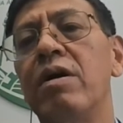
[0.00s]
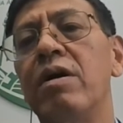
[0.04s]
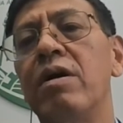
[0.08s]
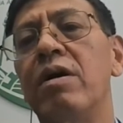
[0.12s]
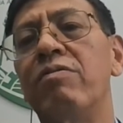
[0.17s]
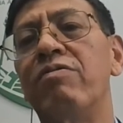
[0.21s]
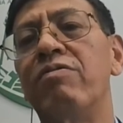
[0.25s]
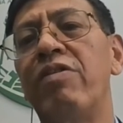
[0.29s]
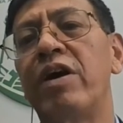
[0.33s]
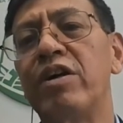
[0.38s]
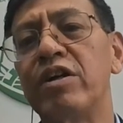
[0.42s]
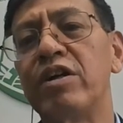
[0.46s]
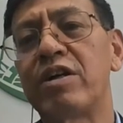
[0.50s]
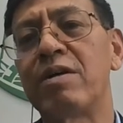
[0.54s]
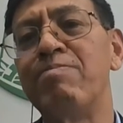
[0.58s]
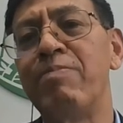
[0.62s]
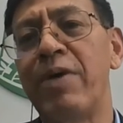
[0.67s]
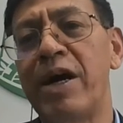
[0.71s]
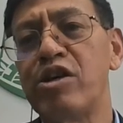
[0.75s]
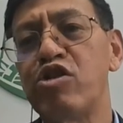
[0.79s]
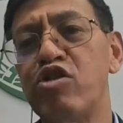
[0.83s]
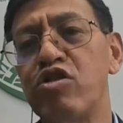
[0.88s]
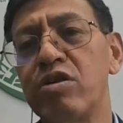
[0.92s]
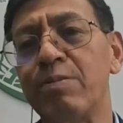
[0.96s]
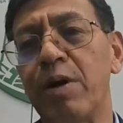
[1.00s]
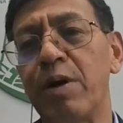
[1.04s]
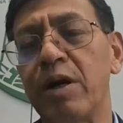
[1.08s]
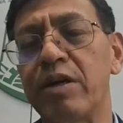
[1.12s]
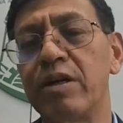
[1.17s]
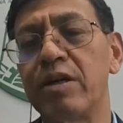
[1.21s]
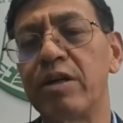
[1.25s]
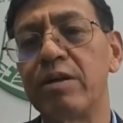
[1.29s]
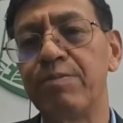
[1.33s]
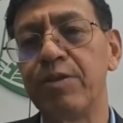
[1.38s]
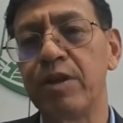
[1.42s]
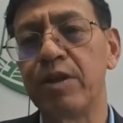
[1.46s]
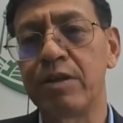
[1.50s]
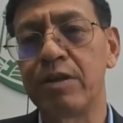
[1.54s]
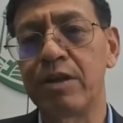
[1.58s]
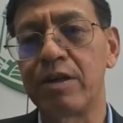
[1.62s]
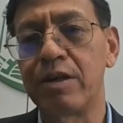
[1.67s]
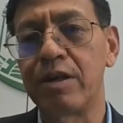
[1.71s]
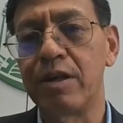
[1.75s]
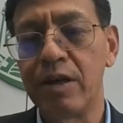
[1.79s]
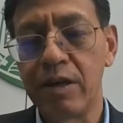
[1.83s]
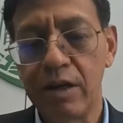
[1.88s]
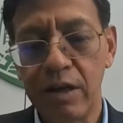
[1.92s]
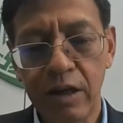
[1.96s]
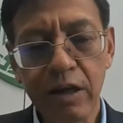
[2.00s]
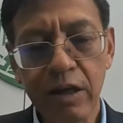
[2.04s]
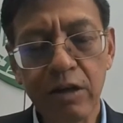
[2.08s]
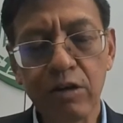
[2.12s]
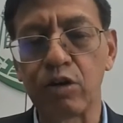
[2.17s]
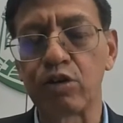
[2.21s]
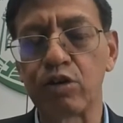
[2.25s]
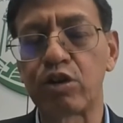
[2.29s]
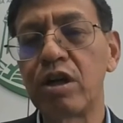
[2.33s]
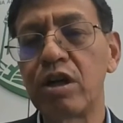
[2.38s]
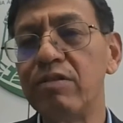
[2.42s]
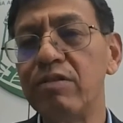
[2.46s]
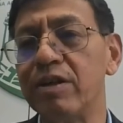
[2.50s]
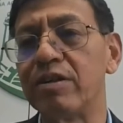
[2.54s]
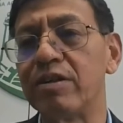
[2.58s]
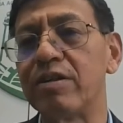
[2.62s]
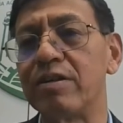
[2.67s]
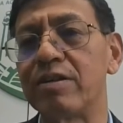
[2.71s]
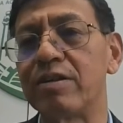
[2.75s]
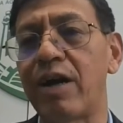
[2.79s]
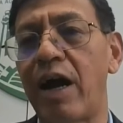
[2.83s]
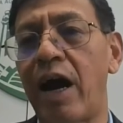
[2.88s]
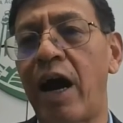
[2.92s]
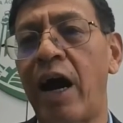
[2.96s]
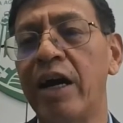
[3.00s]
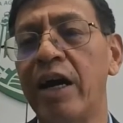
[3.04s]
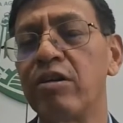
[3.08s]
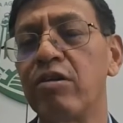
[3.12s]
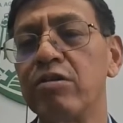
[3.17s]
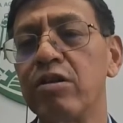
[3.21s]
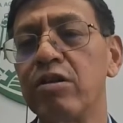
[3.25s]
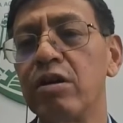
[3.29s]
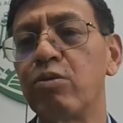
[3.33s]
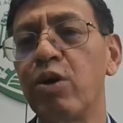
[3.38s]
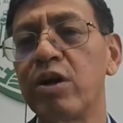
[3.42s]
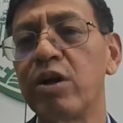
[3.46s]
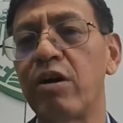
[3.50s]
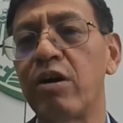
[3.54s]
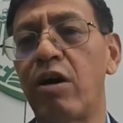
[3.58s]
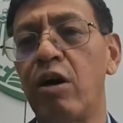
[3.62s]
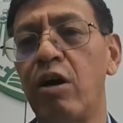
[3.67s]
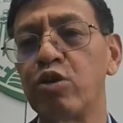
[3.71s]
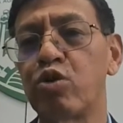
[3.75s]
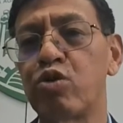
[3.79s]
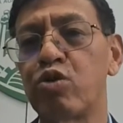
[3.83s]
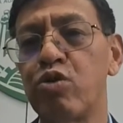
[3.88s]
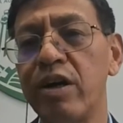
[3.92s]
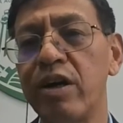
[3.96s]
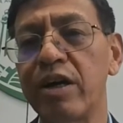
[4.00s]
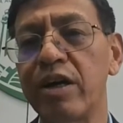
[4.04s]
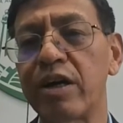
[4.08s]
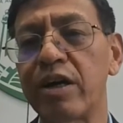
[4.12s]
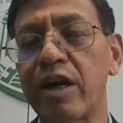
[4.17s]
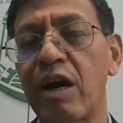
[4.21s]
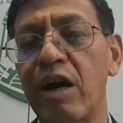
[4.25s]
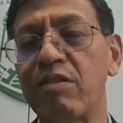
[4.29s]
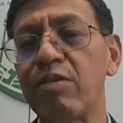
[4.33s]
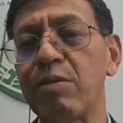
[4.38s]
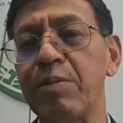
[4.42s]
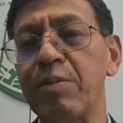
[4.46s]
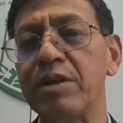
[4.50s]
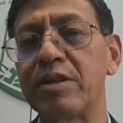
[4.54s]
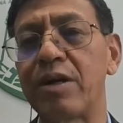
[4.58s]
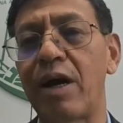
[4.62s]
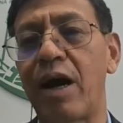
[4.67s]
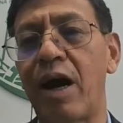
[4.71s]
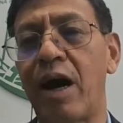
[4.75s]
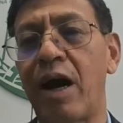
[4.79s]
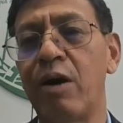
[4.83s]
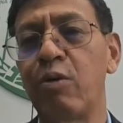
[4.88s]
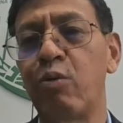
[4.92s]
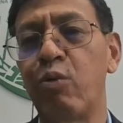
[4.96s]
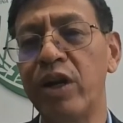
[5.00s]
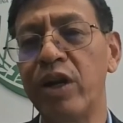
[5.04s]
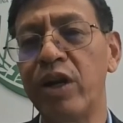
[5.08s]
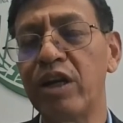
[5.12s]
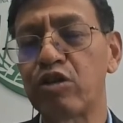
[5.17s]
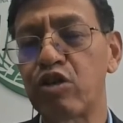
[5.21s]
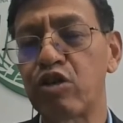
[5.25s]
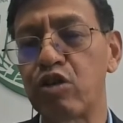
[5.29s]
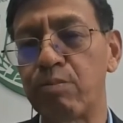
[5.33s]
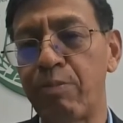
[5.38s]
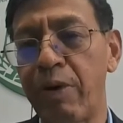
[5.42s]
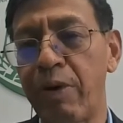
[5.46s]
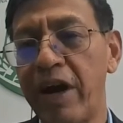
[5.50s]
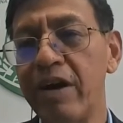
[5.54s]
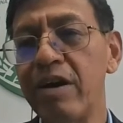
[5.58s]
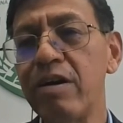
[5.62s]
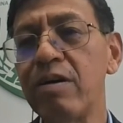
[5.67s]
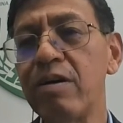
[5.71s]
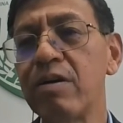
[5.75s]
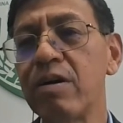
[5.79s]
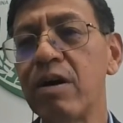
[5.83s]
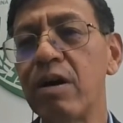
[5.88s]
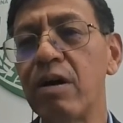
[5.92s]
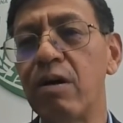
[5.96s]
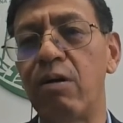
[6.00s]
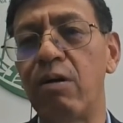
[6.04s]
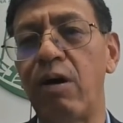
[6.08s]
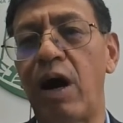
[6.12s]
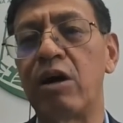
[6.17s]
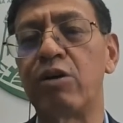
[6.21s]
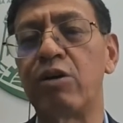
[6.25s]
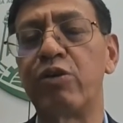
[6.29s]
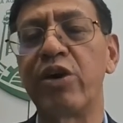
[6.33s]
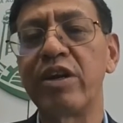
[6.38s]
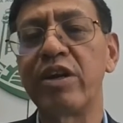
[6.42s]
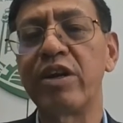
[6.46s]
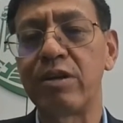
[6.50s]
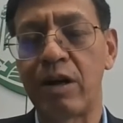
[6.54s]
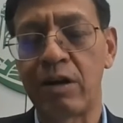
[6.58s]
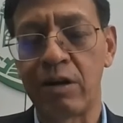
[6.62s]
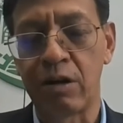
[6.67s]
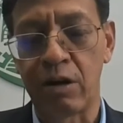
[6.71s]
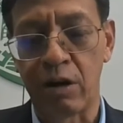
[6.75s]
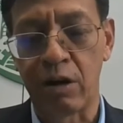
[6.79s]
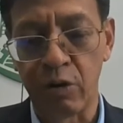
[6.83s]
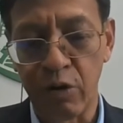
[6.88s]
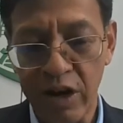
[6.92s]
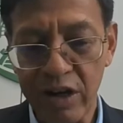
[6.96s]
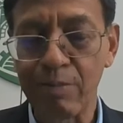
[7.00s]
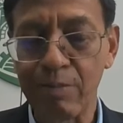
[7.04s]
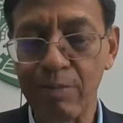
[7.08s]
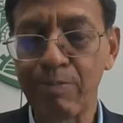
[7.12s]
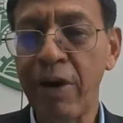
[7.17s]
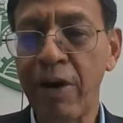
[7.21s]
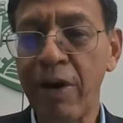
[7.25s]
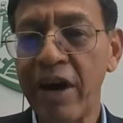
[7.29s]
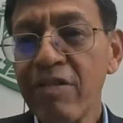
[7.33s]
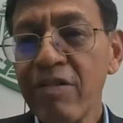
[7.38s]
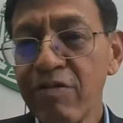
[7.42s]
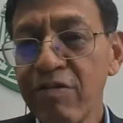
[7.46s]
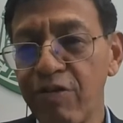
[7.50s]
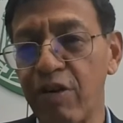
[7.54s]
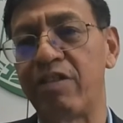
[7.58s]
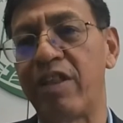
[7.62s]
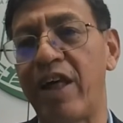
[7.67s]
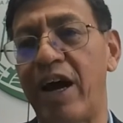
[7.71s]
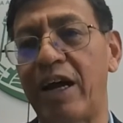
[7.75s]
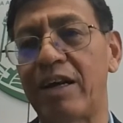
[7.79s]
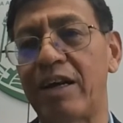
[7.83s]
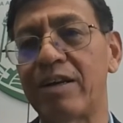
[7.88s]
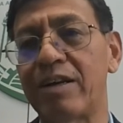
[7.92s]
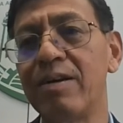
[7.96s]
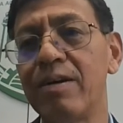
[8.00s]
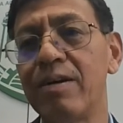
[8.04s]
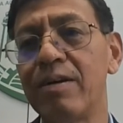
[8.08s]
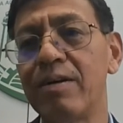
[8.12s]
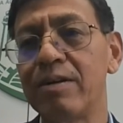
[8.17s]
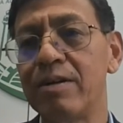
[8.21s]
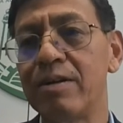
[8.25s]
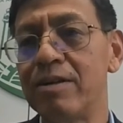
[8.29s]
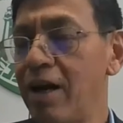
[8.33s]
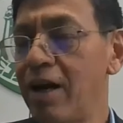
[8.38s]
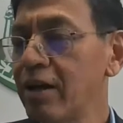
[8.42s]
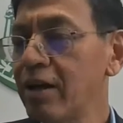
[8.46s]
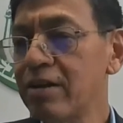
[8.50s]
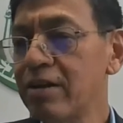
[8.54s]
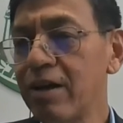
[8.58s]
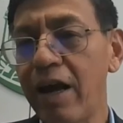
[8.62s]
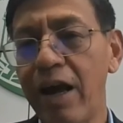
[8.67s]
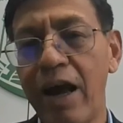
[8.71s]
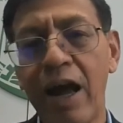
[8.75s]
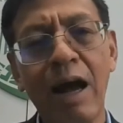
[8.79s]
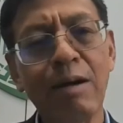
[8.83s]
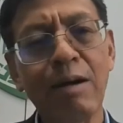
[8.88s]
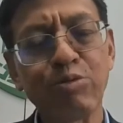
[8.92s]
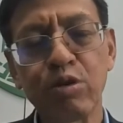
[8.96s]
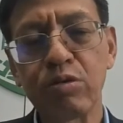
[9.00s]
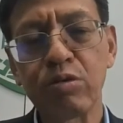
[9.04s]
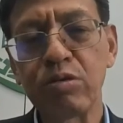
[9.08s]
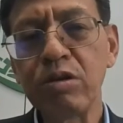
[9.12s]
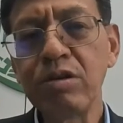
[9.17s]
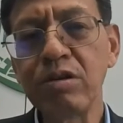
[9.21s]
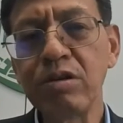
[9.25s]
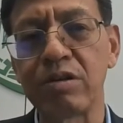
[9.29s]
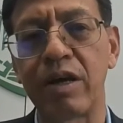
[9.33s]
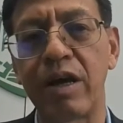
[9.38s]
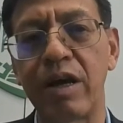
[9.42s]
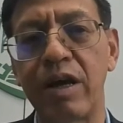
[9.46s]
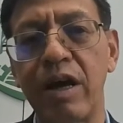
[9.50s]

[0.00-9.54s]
Verity mentioned about it, the eco-services. I don't know whether Australian governments are willing to pay or are already paying for that. Yes, absolutely.